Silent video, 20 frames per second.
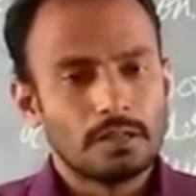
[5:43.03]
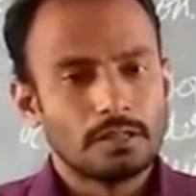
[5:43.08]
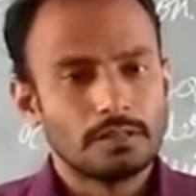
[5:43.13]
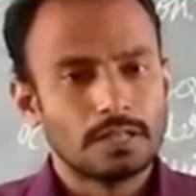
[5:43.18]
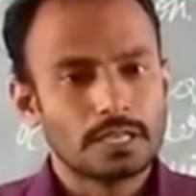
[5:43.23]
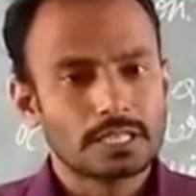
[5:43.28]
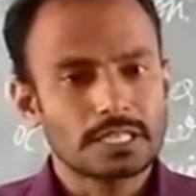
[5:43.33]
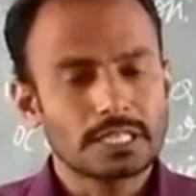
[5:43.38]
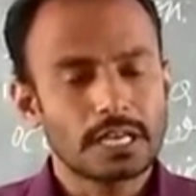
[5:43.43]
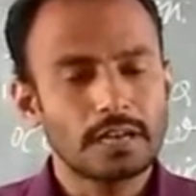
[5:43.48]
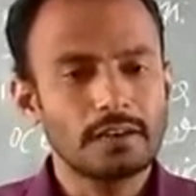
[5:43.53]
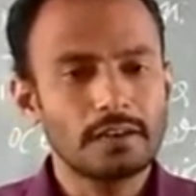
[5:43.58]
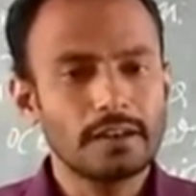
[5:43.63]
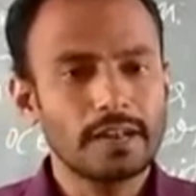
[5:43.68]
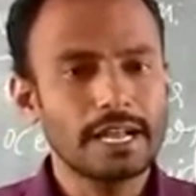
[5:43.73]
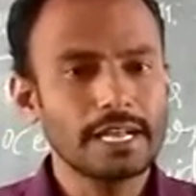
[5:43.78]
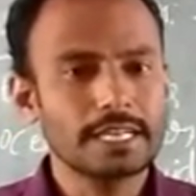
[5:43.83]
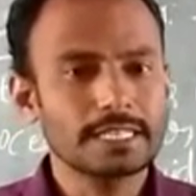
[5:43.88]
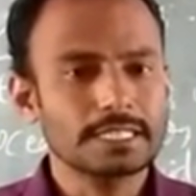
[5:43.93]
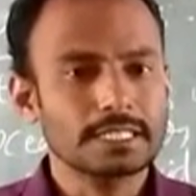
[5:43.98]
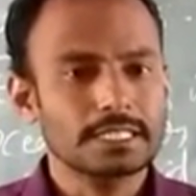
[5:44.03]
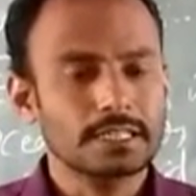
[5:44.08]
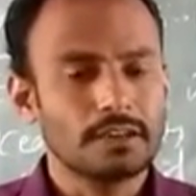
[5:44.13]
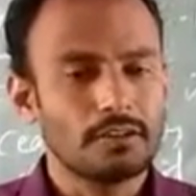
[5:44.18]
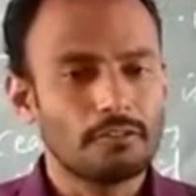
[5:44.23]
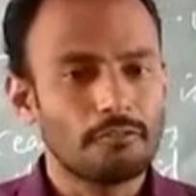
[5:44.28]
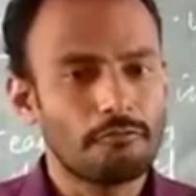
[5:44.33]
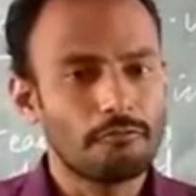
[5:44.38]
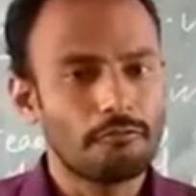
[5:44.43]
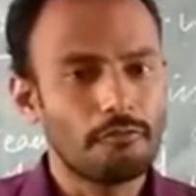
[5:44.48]
the sun rays
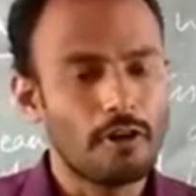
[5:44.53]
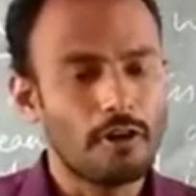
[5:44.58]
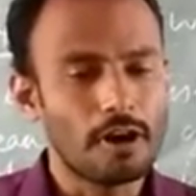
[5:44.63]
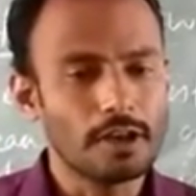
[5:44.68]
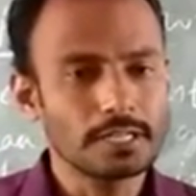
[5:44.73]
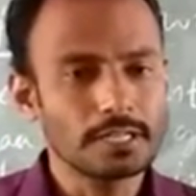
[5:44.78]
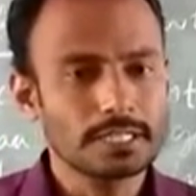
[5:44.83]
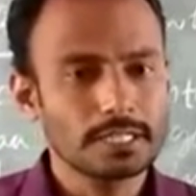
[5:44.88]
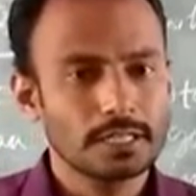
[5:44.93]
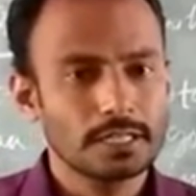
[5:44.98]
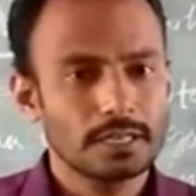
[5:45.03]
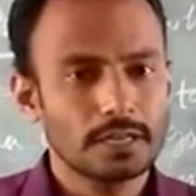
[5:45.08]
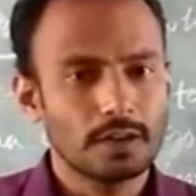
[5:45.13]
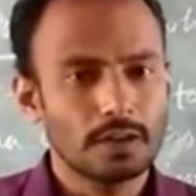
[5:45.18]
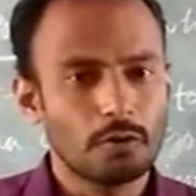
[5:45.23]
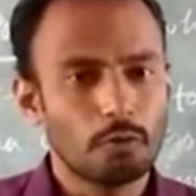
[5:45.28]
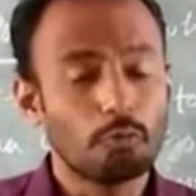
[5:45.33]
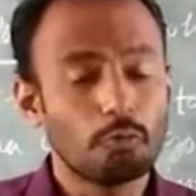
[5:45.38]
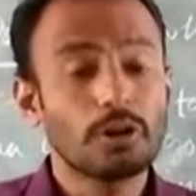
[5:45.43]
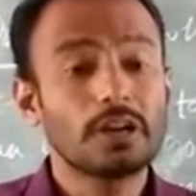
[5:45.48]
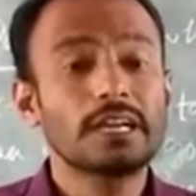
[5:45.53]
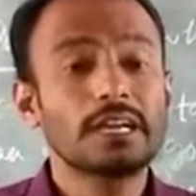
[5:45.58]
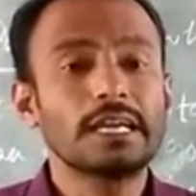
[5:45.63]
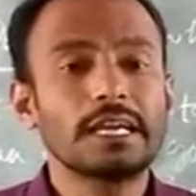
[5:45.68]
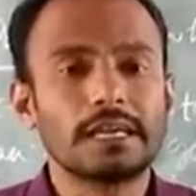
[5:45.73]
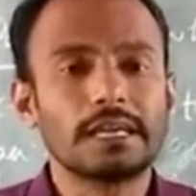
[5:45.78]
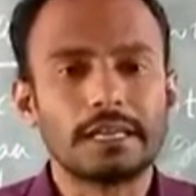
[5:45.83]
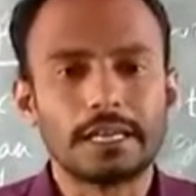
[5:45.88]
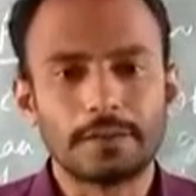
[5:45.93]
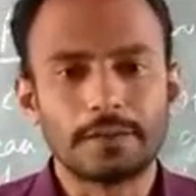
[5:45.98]
falls
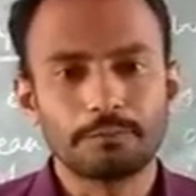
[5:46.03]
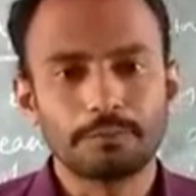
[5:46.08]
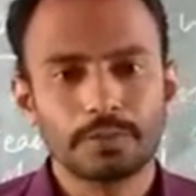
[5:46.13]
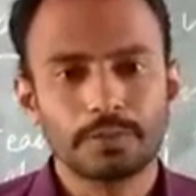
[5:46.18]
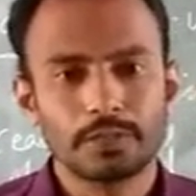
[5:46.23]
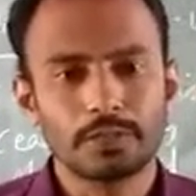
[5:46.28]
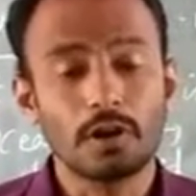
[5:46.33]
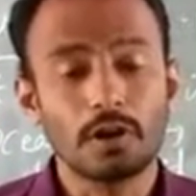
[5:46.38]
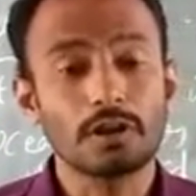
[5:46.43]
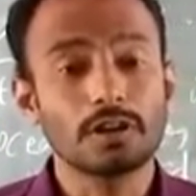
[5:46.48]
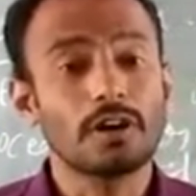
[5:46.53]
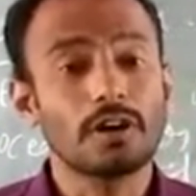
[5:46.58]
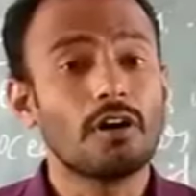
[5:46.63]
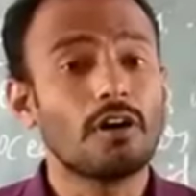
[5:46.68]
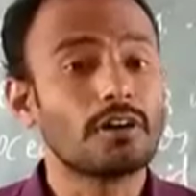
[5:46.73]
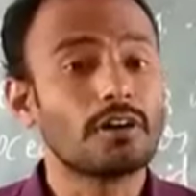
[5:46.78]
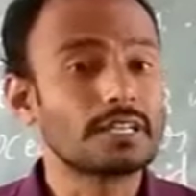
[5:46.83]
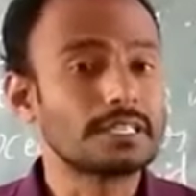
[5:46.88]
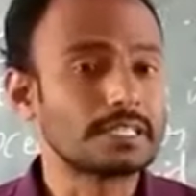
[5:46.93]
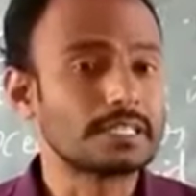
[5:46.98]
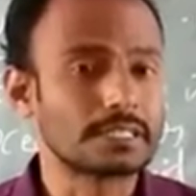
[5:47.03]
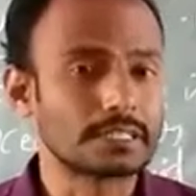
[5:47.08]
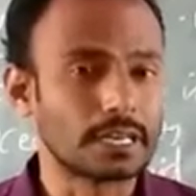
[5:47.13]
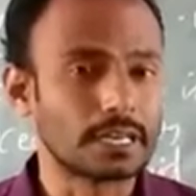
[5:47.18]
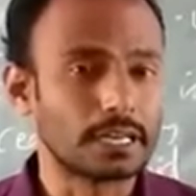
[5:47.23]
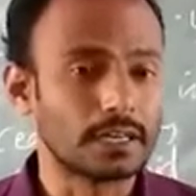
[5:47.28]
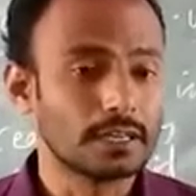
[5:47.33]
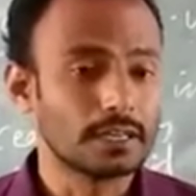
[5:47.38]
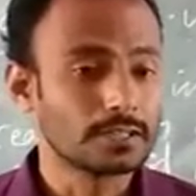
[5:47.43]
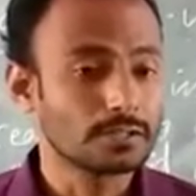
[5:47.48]
vertically, not
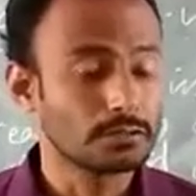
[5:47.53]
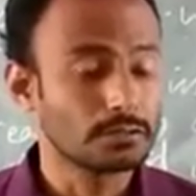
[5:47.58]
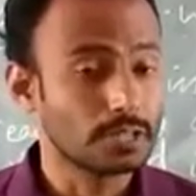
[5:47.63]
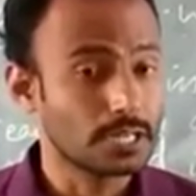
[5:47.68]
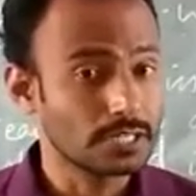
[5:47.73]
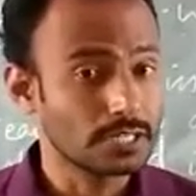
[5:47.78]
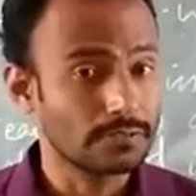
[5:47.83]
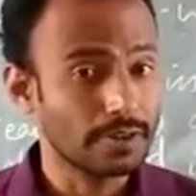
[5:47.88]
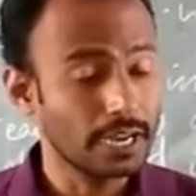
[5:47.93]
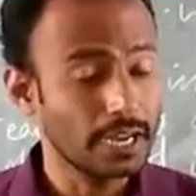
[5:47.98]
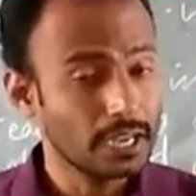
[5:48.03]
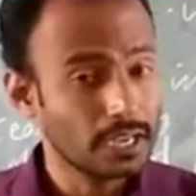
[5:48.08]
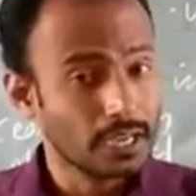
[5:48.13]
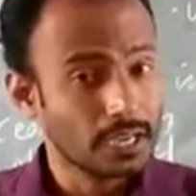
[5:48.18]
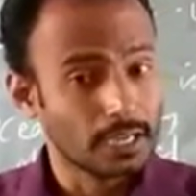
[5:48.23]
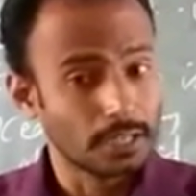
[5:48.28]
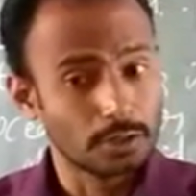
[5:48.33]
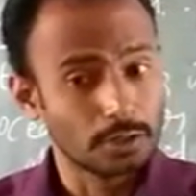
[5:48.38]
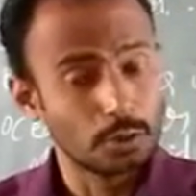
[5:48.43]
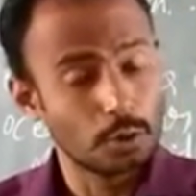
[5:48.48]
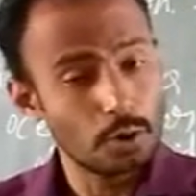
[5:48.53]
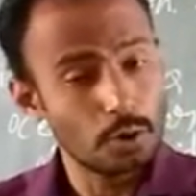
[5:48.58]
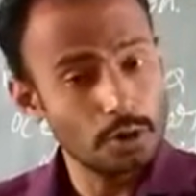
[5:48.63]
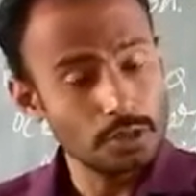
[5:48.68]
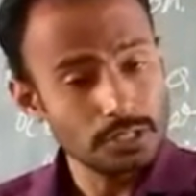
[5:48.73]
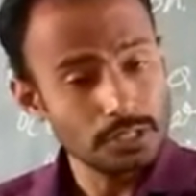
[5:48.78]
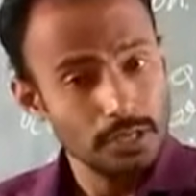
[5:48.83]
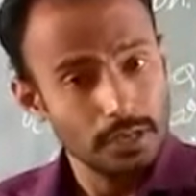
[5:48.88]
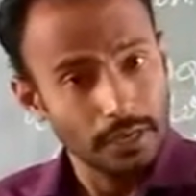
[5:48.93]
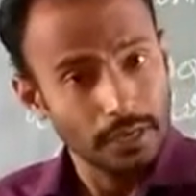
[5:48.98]
horizontally. So that's why
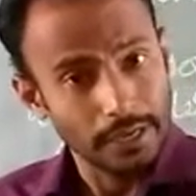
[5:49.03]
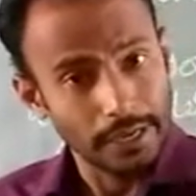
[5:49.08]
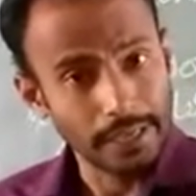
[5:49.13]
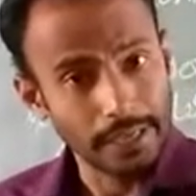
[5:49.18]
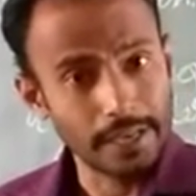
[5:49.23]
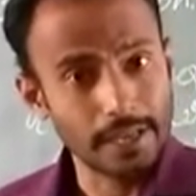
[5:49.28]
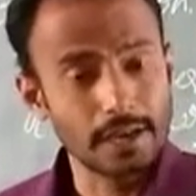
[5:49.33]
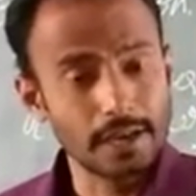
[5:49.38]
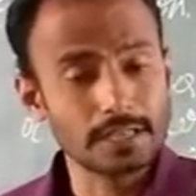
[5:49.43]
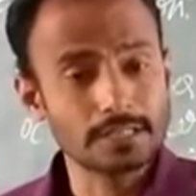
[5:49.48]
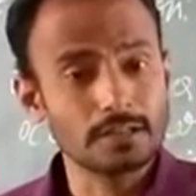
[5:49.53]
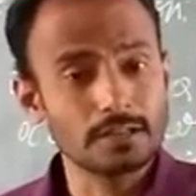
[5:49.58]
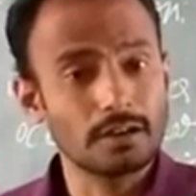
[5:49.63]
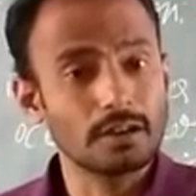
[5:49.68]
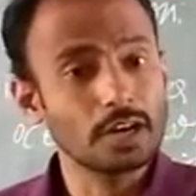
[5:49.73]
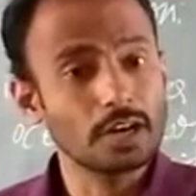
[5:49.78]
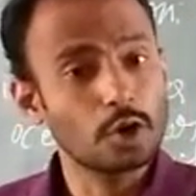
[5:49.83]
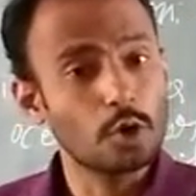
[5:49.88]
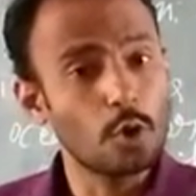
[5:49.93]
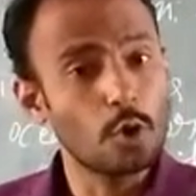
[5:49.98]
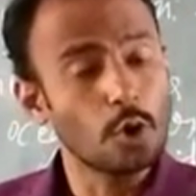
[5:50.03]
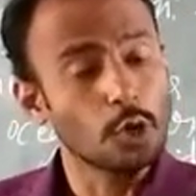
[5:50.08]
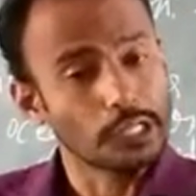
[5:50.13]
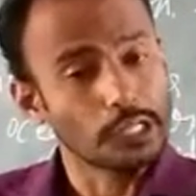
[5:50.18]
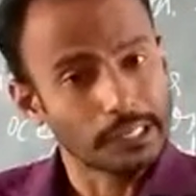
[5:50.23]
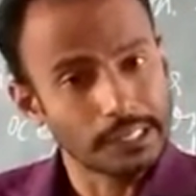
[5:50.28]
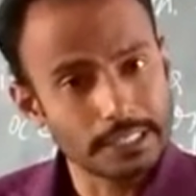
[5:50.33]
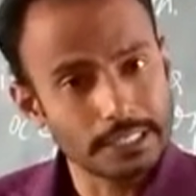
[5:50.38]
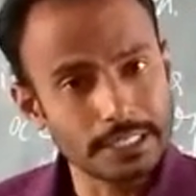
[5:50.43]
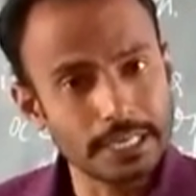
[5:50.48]
those areas are
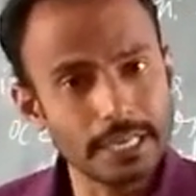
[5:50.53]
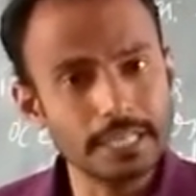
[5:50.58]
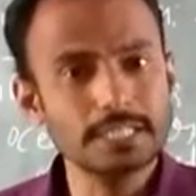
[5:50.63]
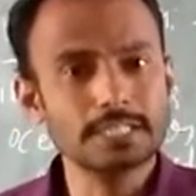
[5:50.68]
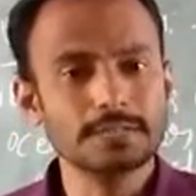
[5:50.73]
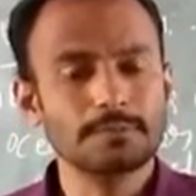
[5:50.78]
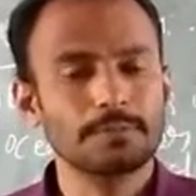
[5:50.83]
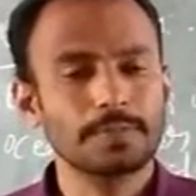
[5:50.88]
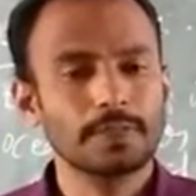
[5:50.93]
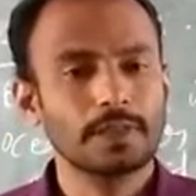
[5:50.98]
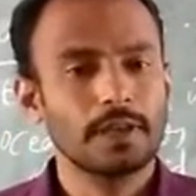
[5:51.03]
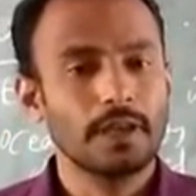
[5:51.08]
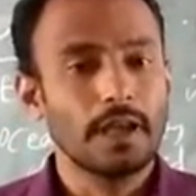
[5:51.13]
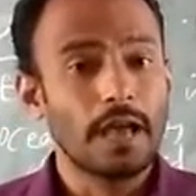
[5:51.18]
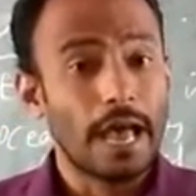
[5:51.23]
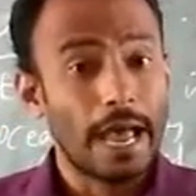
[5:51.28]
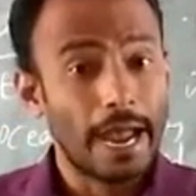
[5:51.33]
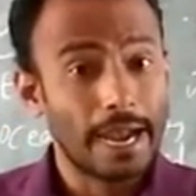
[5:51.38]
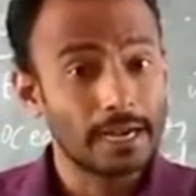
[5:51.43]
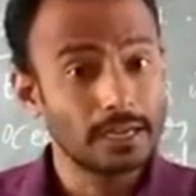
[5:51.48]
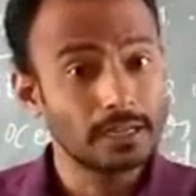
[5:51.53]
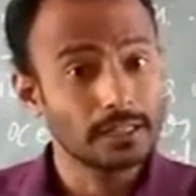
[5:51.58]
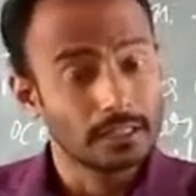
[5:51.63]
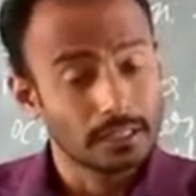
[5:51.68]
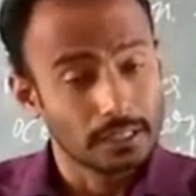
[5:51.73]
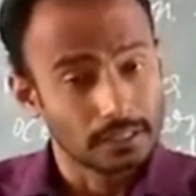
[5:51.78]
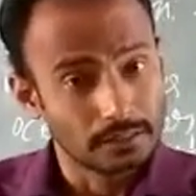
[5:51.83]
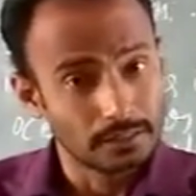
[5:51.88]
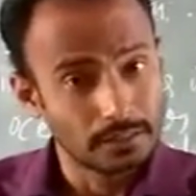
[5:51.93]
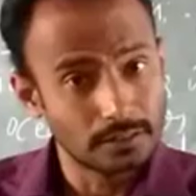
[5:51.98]
cold regions, and
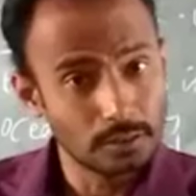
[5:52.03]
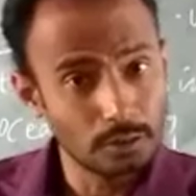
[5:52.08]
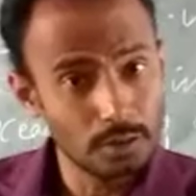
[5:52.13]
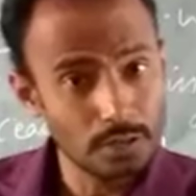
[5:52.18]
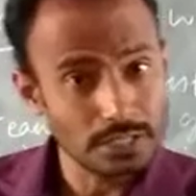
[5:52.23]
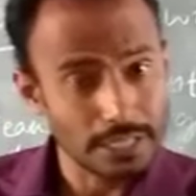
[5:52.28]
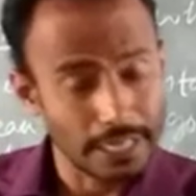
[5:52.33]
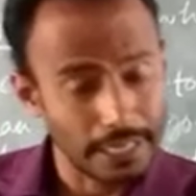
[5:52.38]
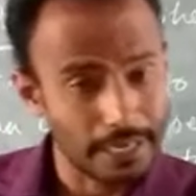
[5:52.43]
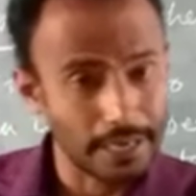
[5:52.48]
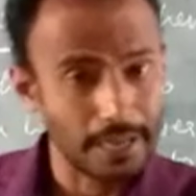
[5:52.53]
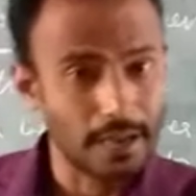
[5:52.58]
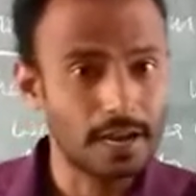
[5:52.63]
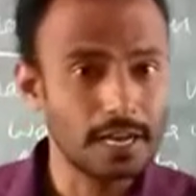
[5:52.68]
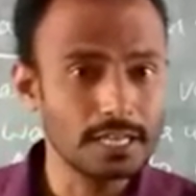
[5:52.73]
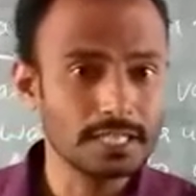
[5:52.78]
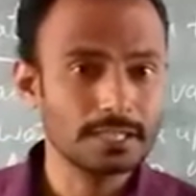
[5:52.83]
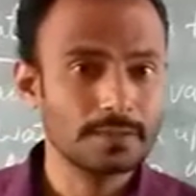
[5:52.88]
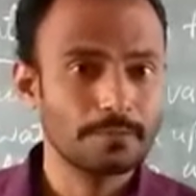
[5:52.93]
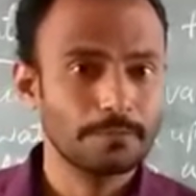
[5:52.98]
those areas